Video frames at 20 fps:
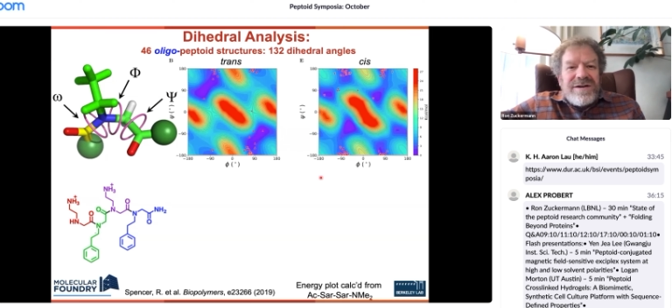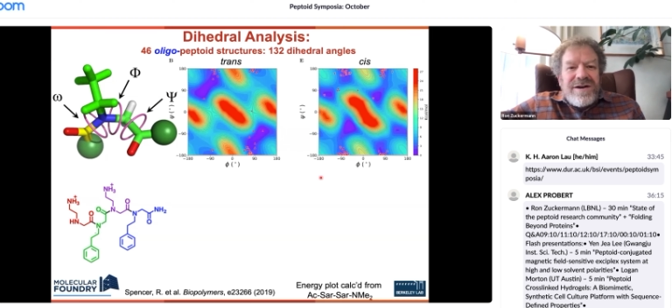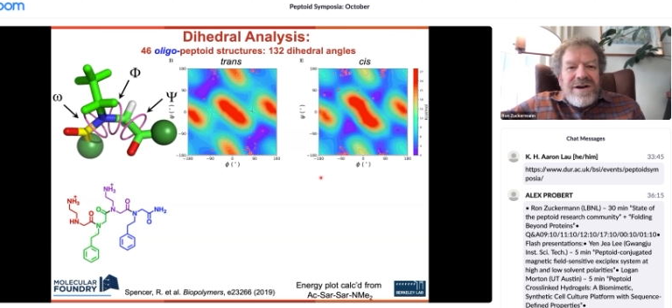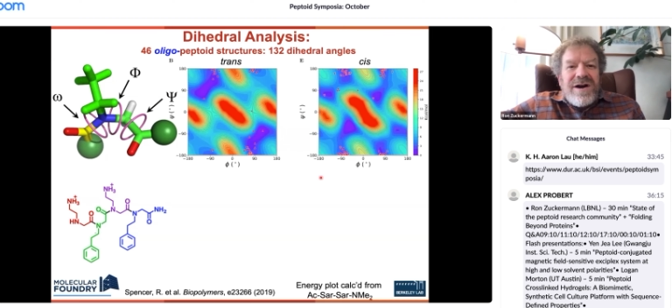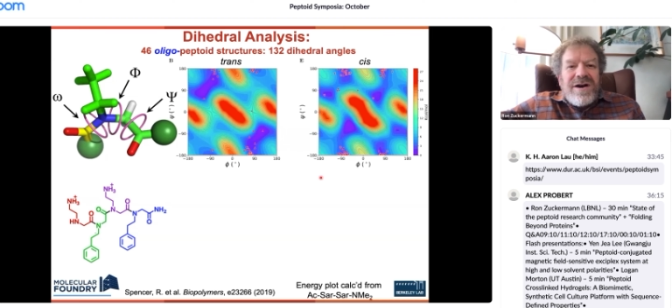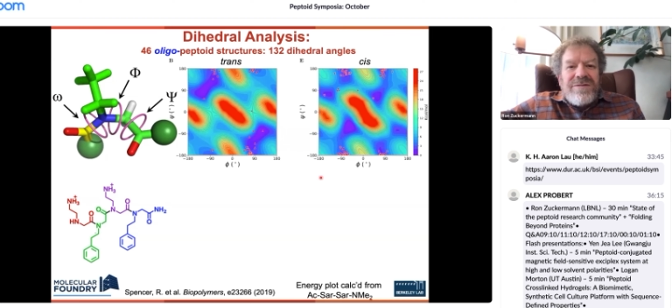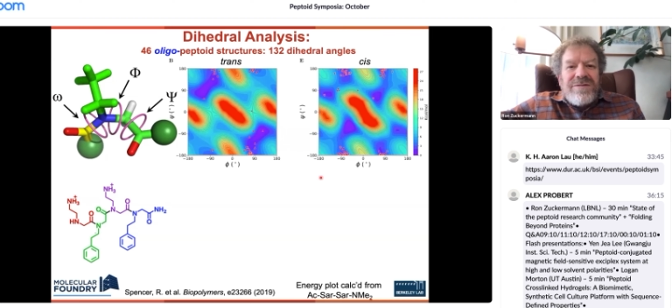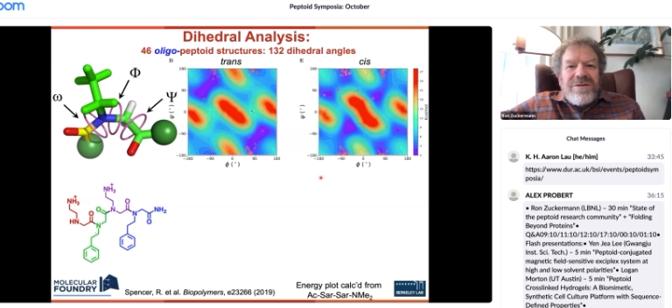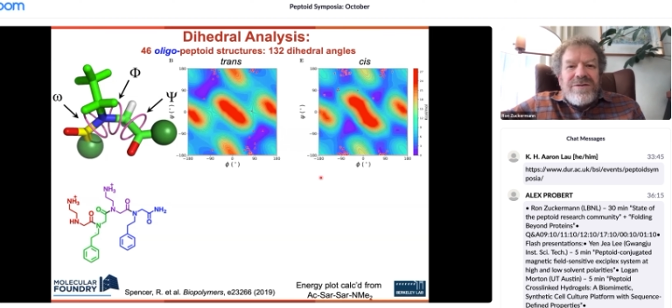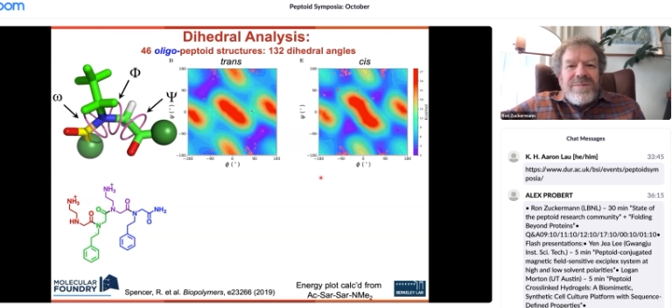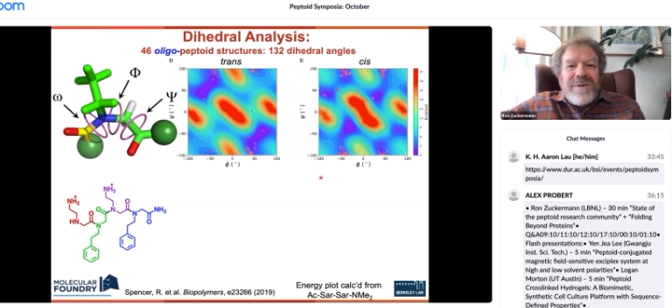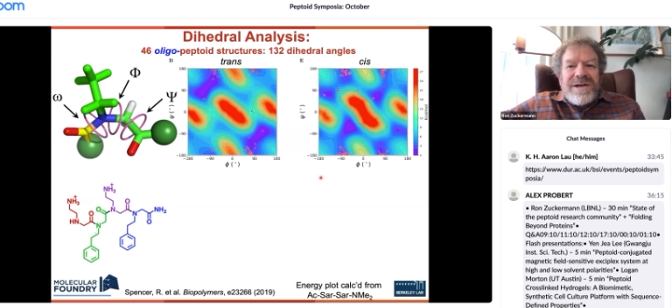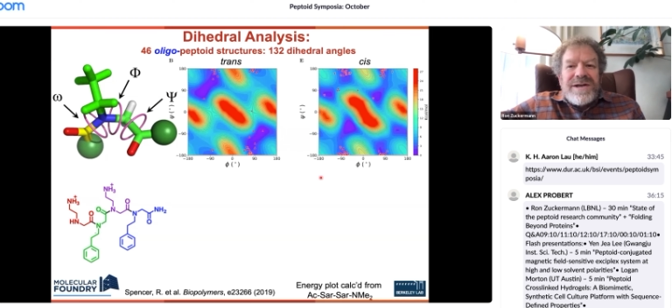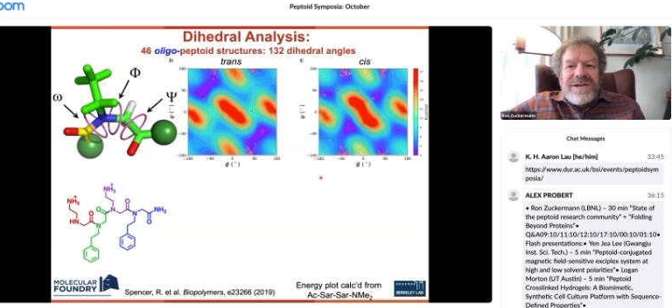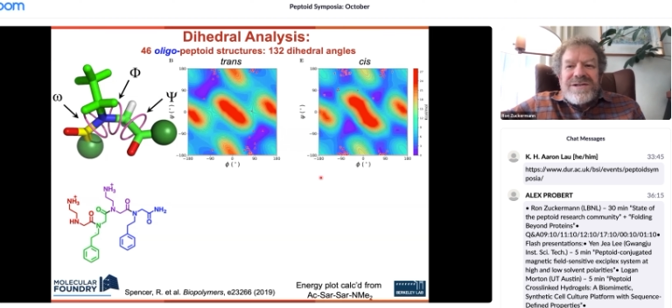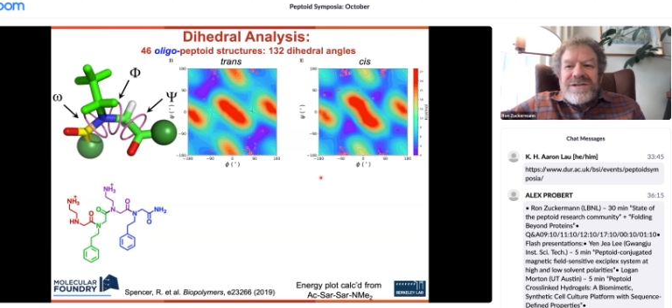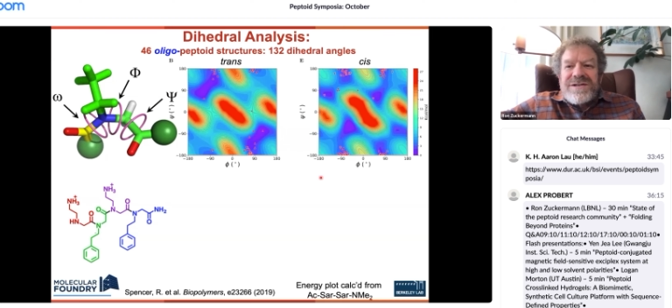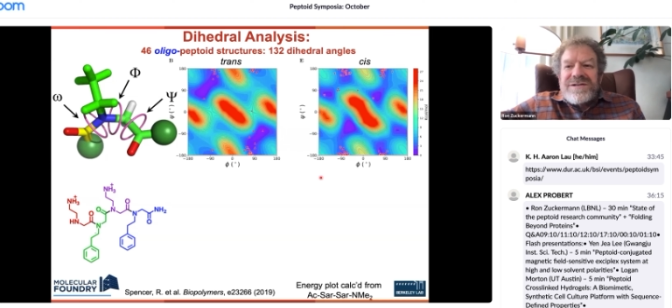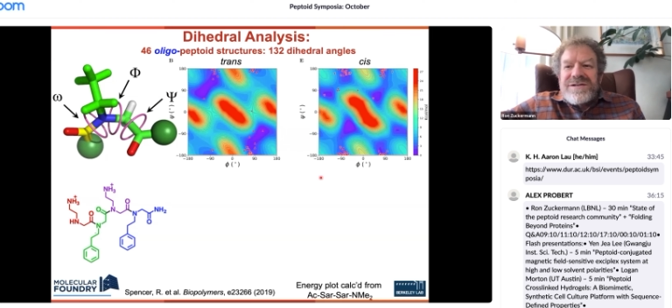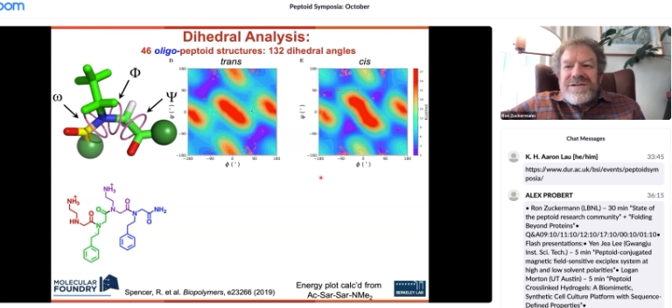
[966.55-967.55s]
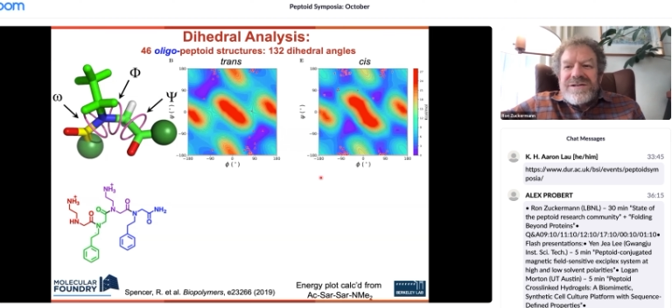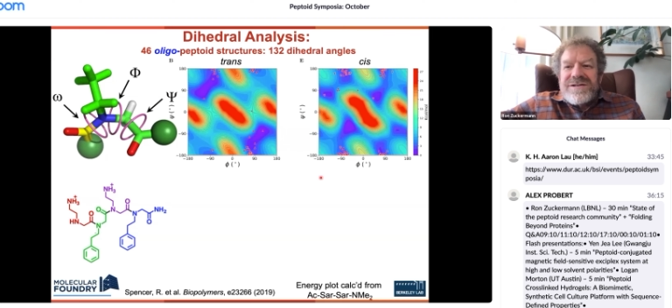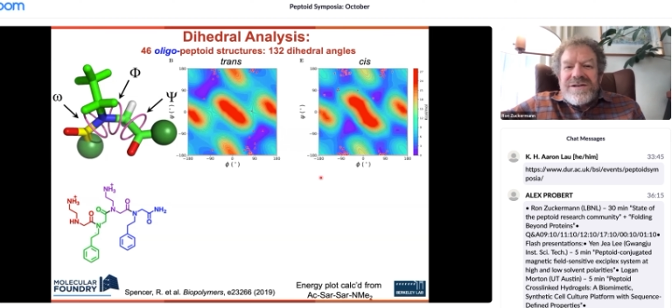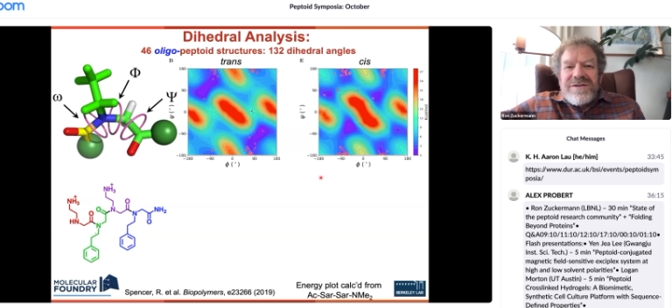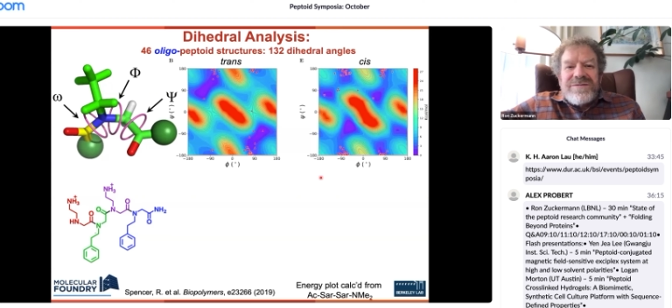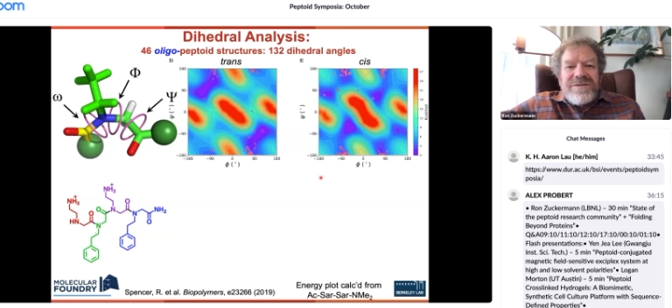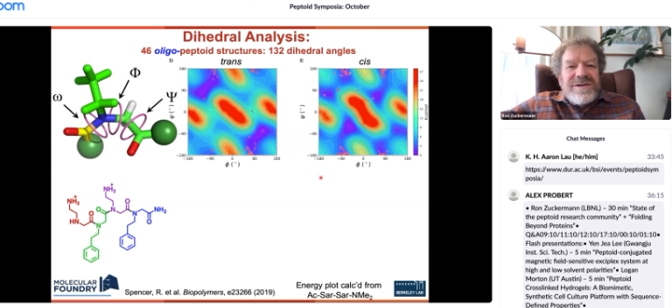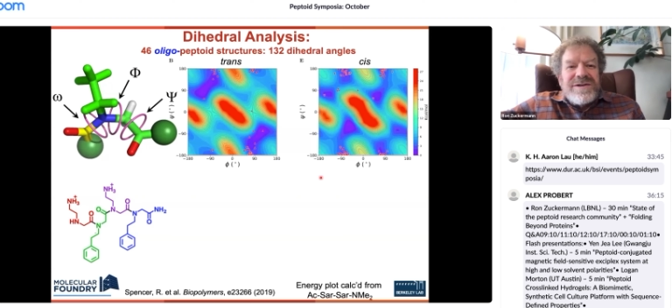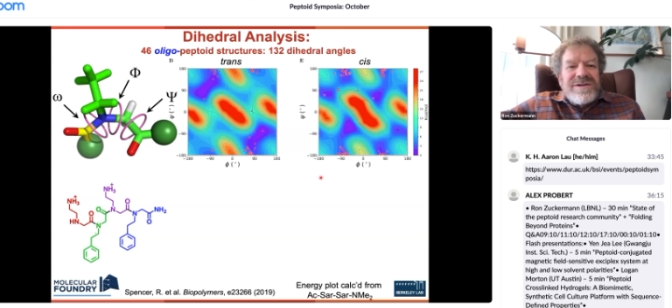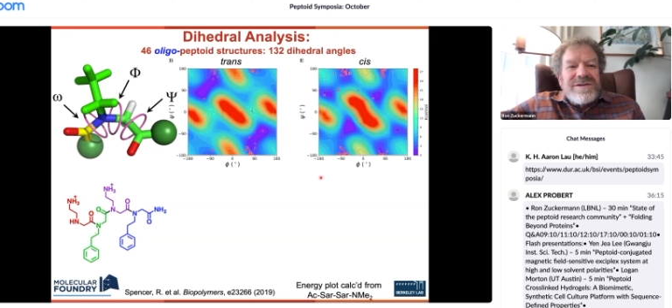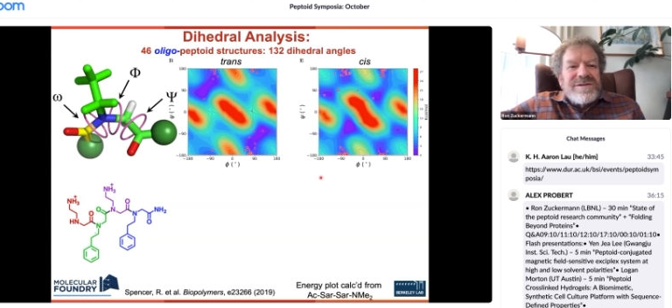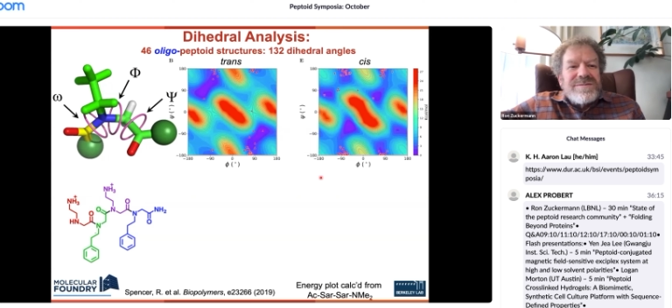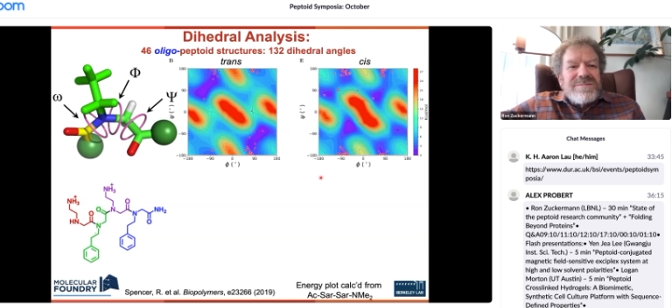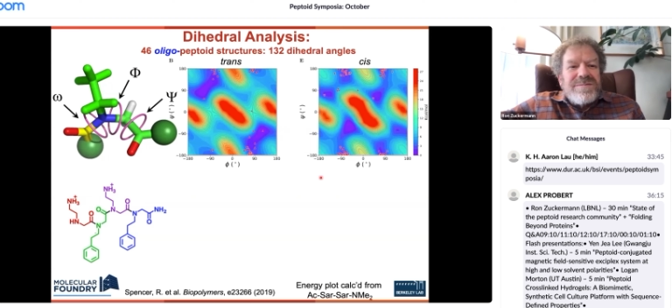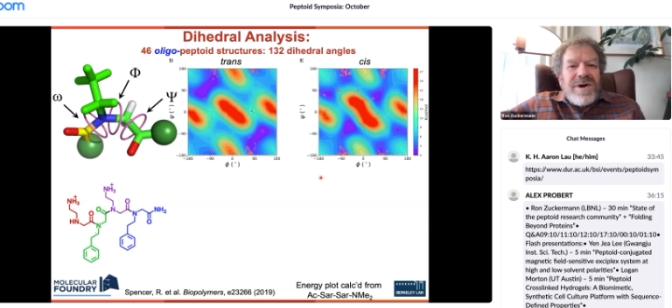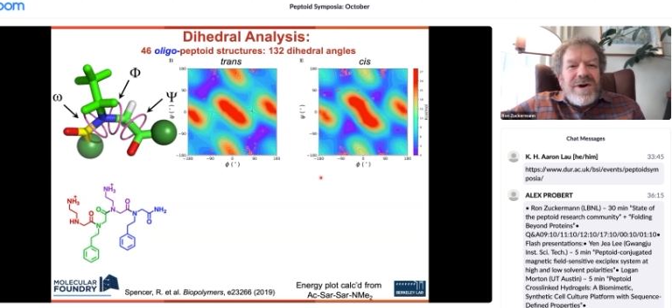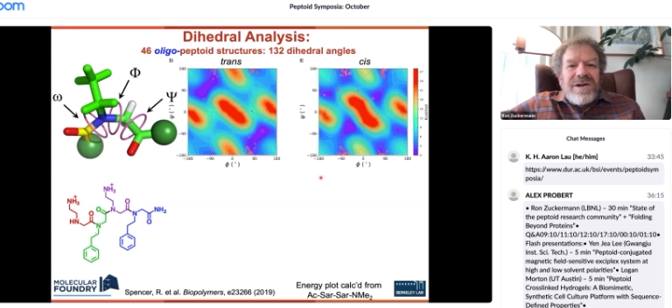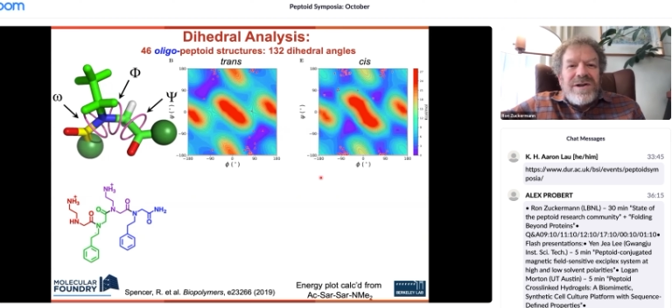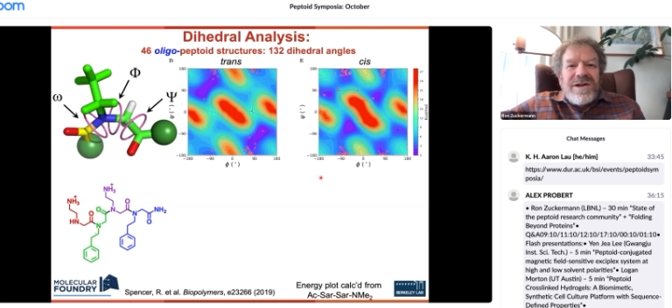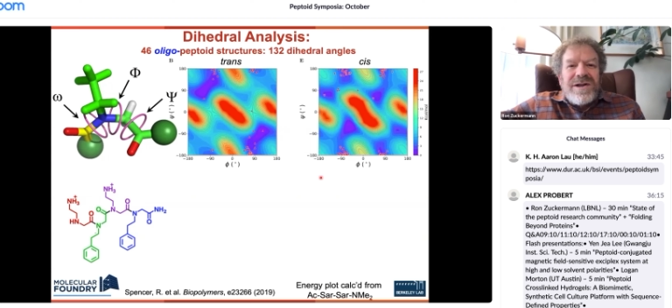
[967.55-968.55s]
conformations of these
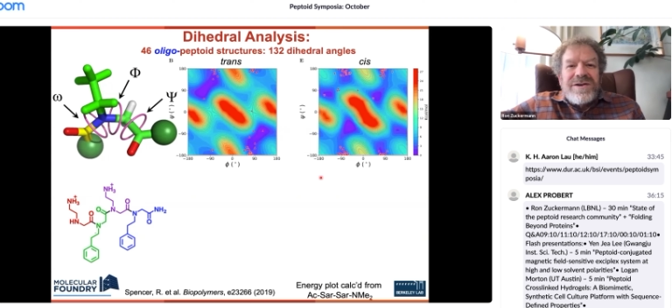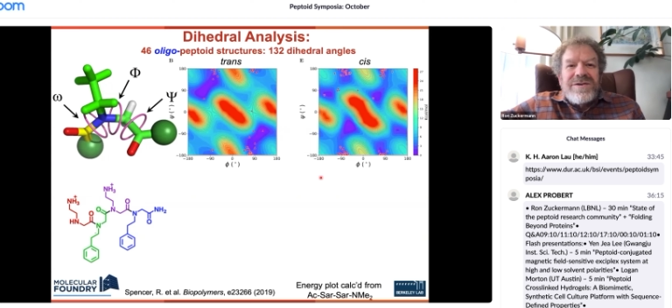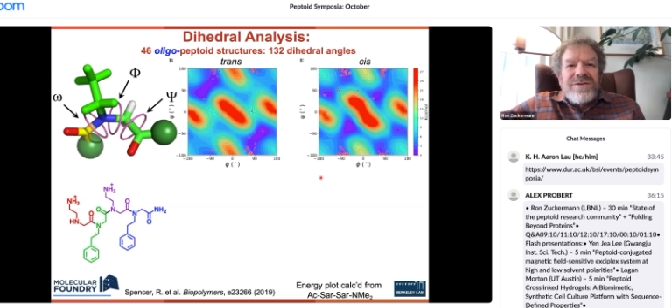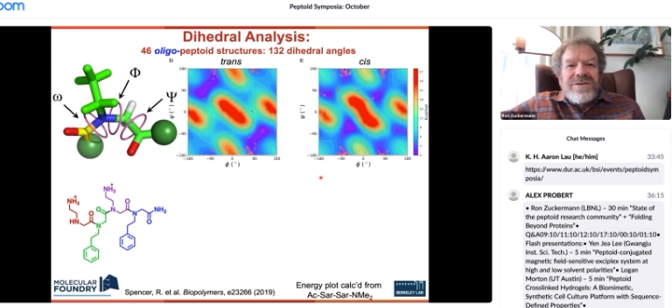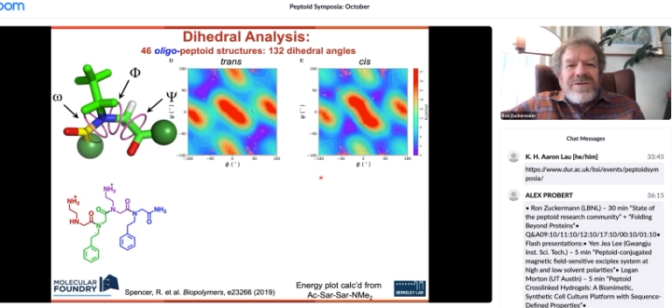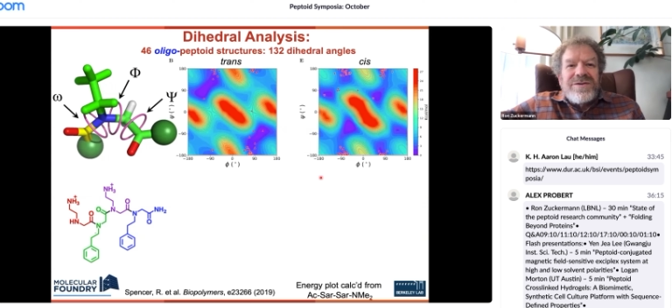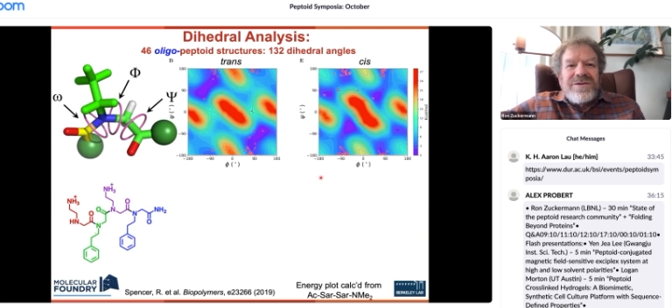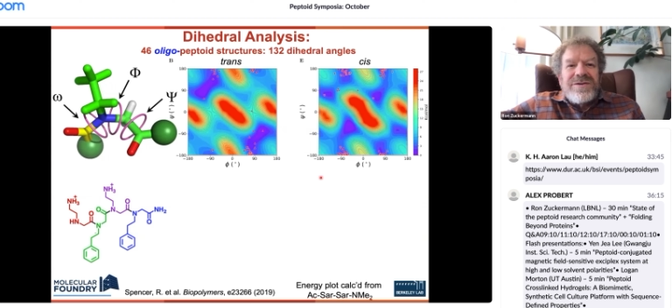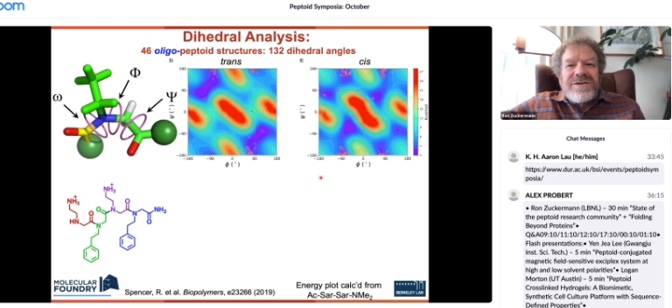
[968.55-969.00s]
molecules.